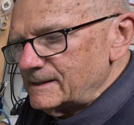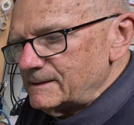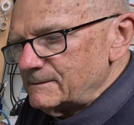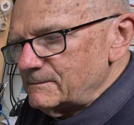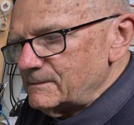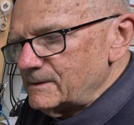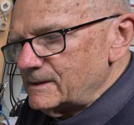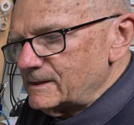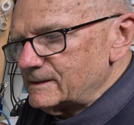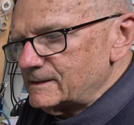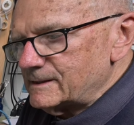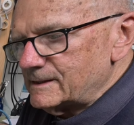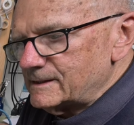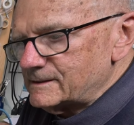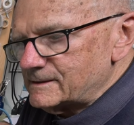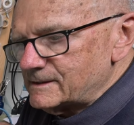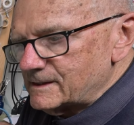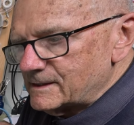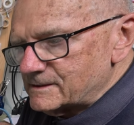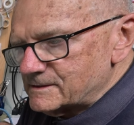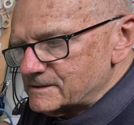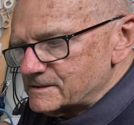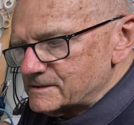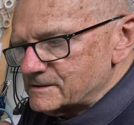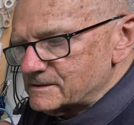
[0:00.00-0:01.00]
But it,
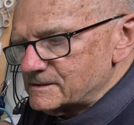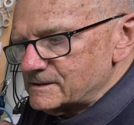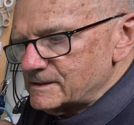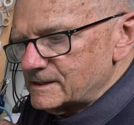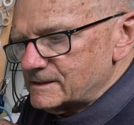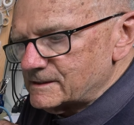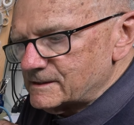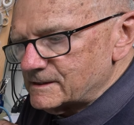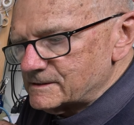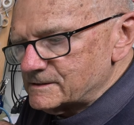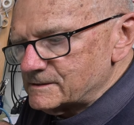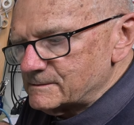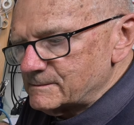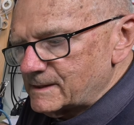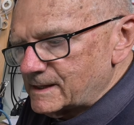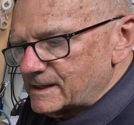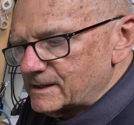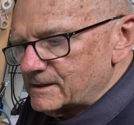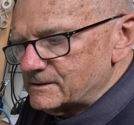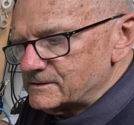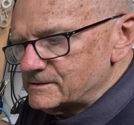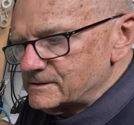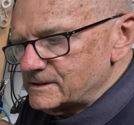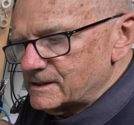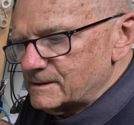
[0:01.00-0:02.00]
that, does, that doesn't
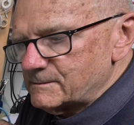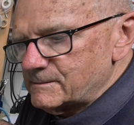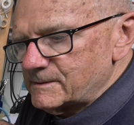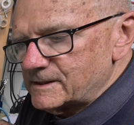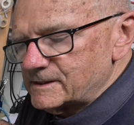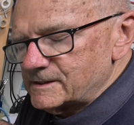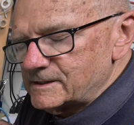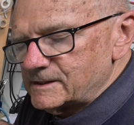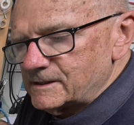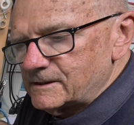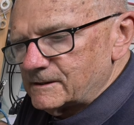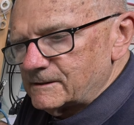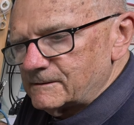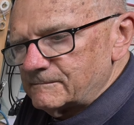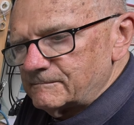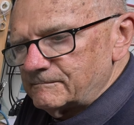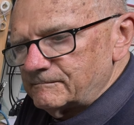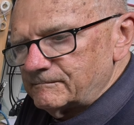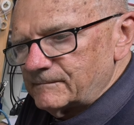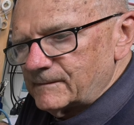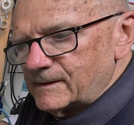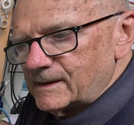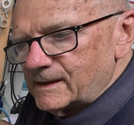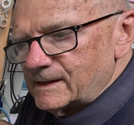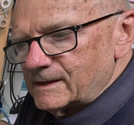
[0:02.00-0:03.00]
matter, it's not a big deal.
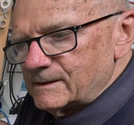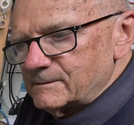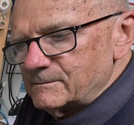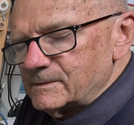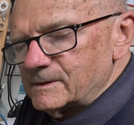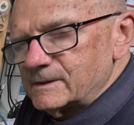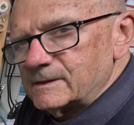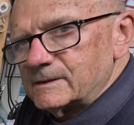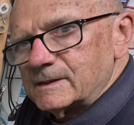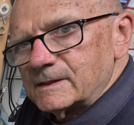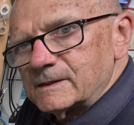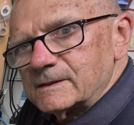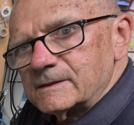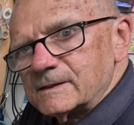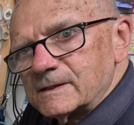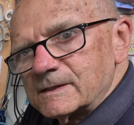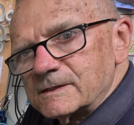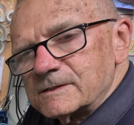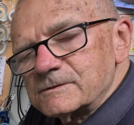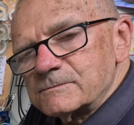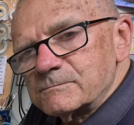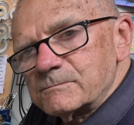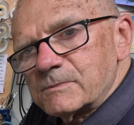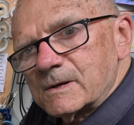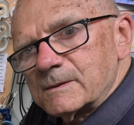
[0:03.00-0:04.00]
But that,
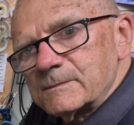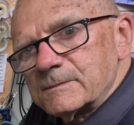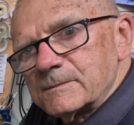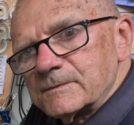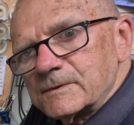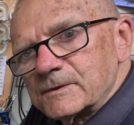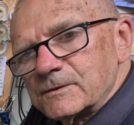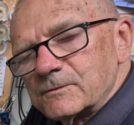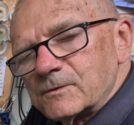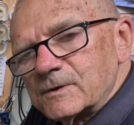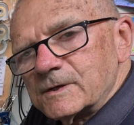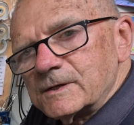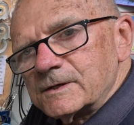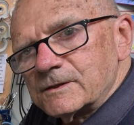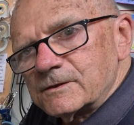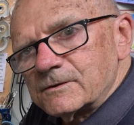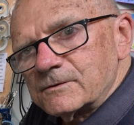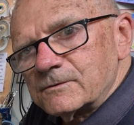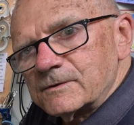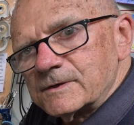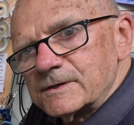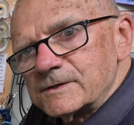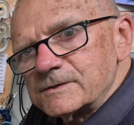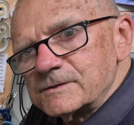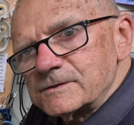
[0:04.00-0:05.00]
that's probably one of the
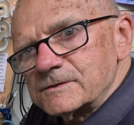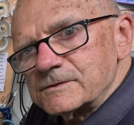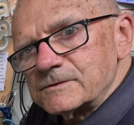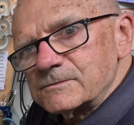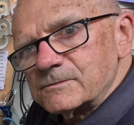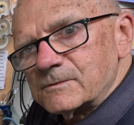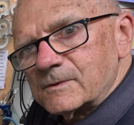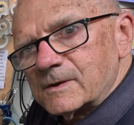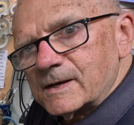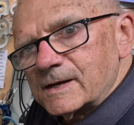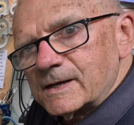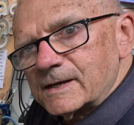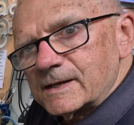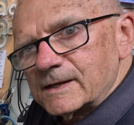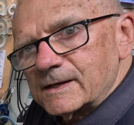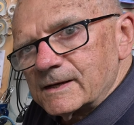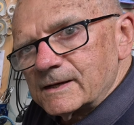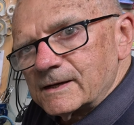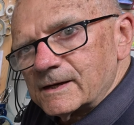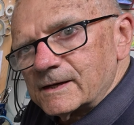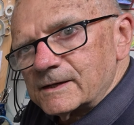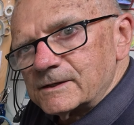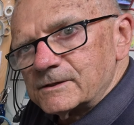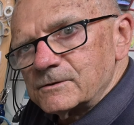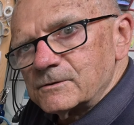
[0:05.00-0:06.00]
reasons why
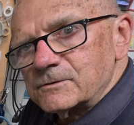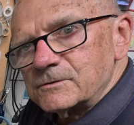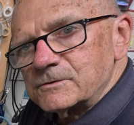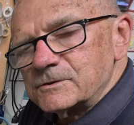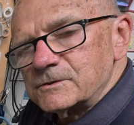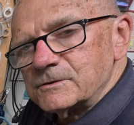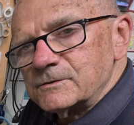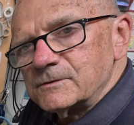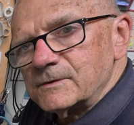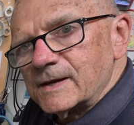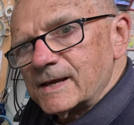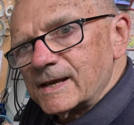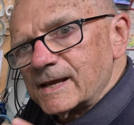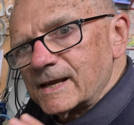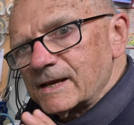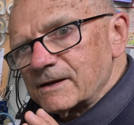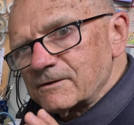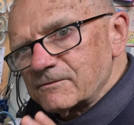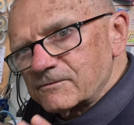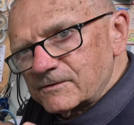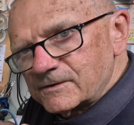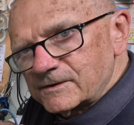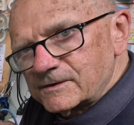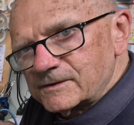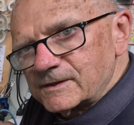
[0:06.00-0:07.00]
I don't do
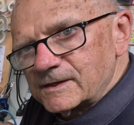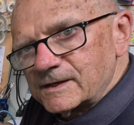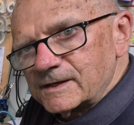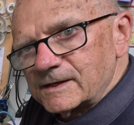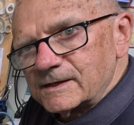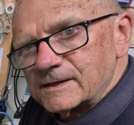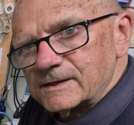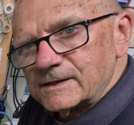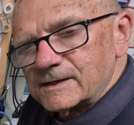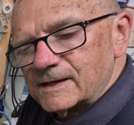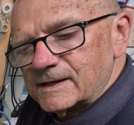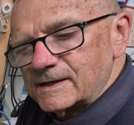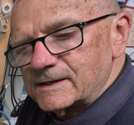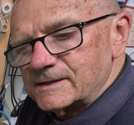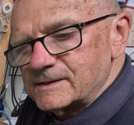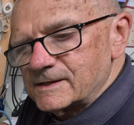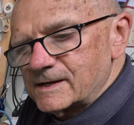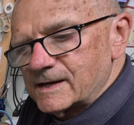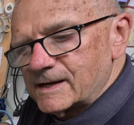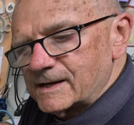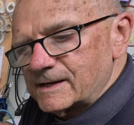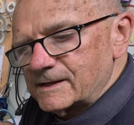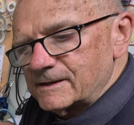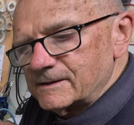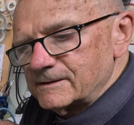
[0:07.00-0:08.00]
everything in eight
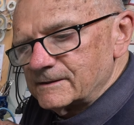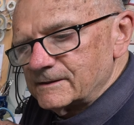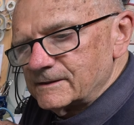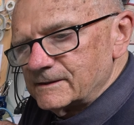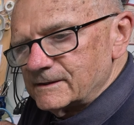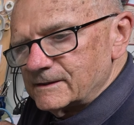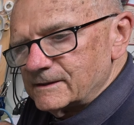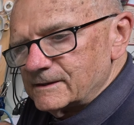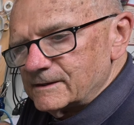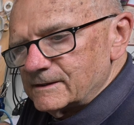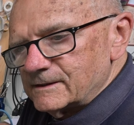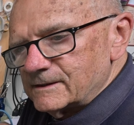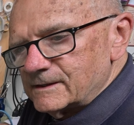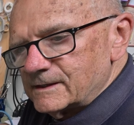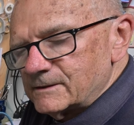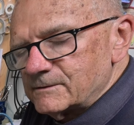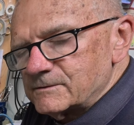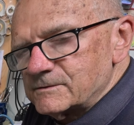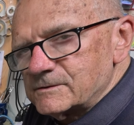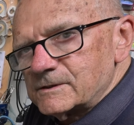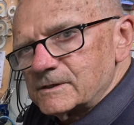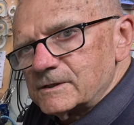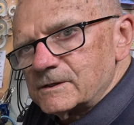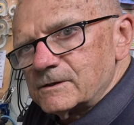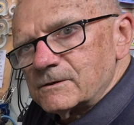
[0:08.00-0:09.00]
K. It
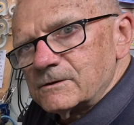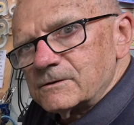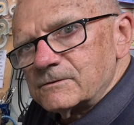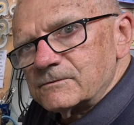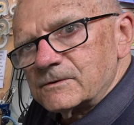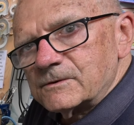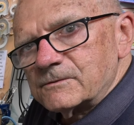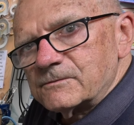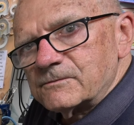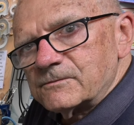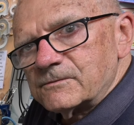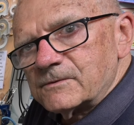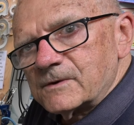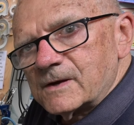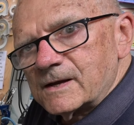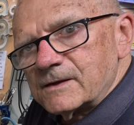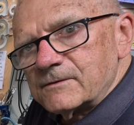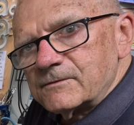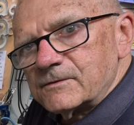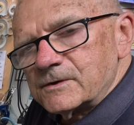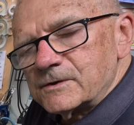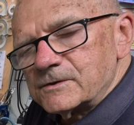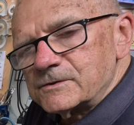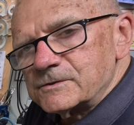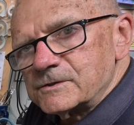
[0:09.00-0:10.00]
was a little over
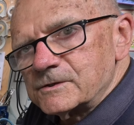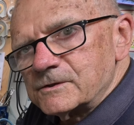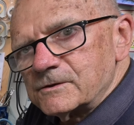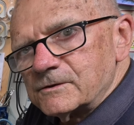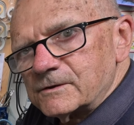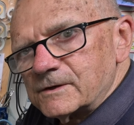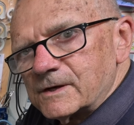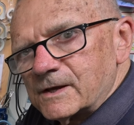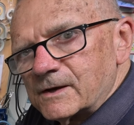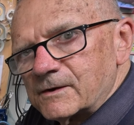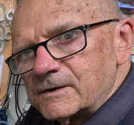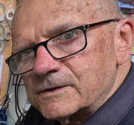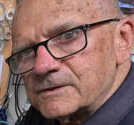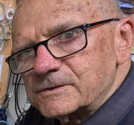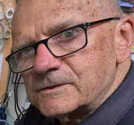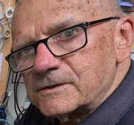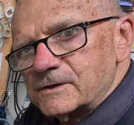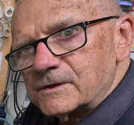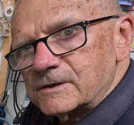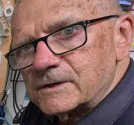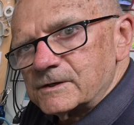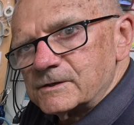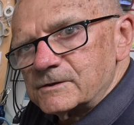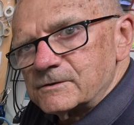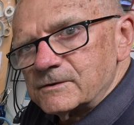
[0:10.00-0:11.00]
five years ago now I
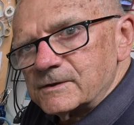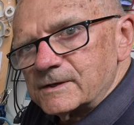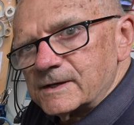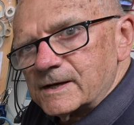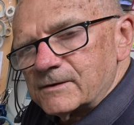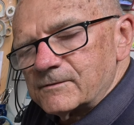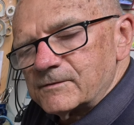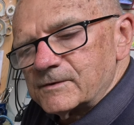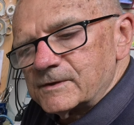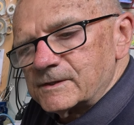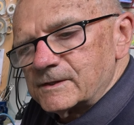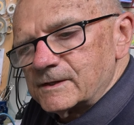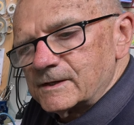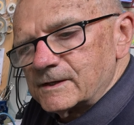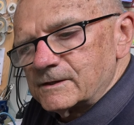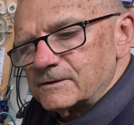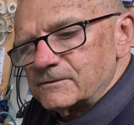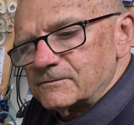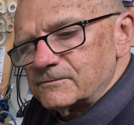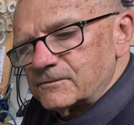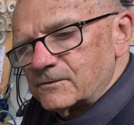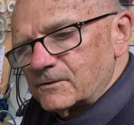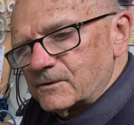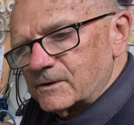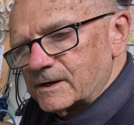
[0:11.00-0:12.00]
started doing everything in
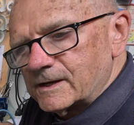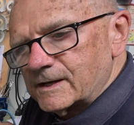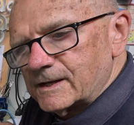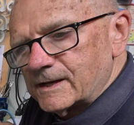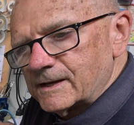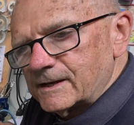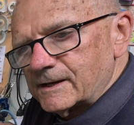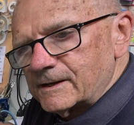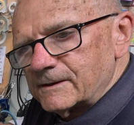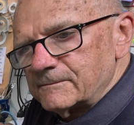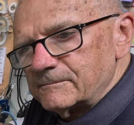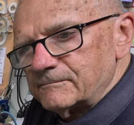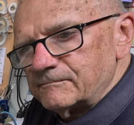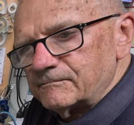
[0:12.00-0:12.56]
four K.